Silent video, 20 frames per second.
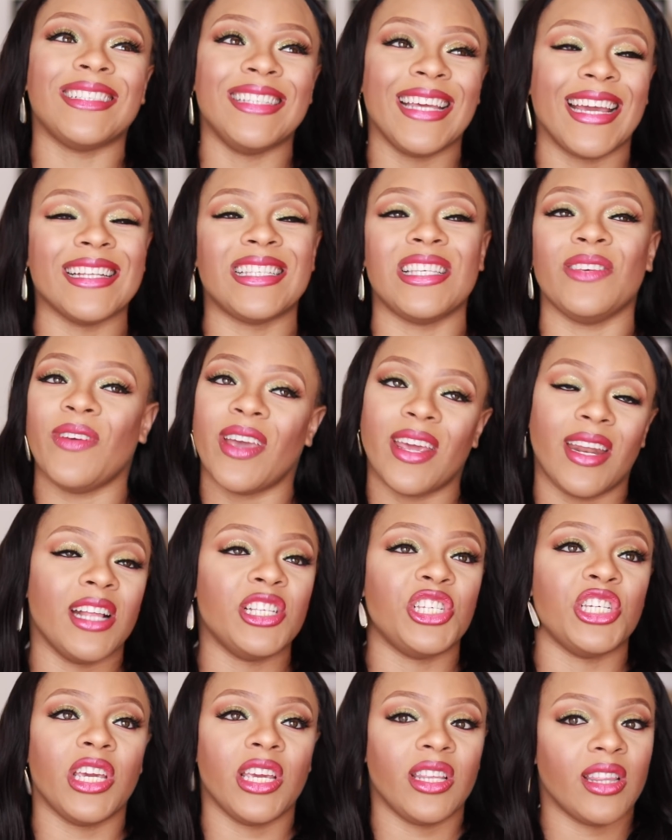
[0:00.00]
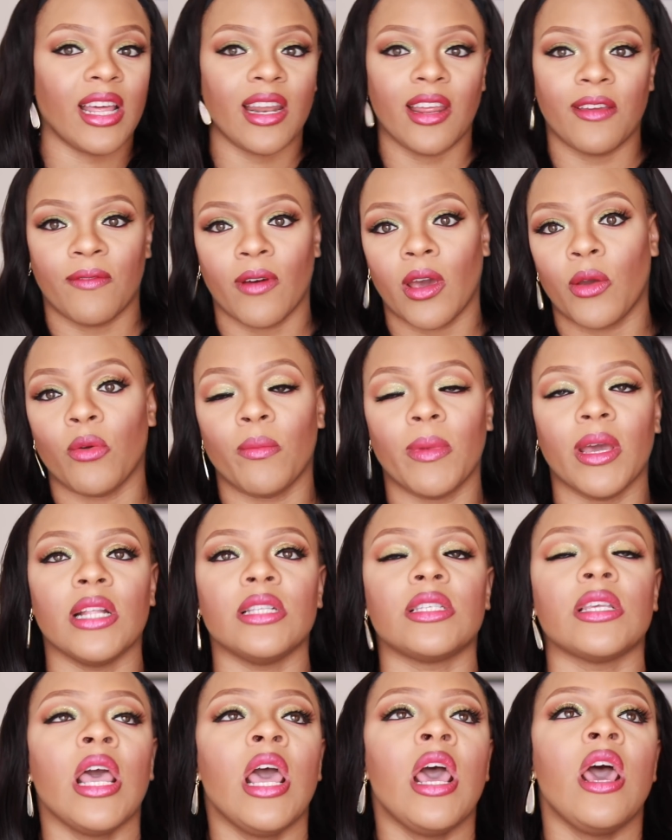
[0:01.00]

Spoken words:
negative energy in that environment.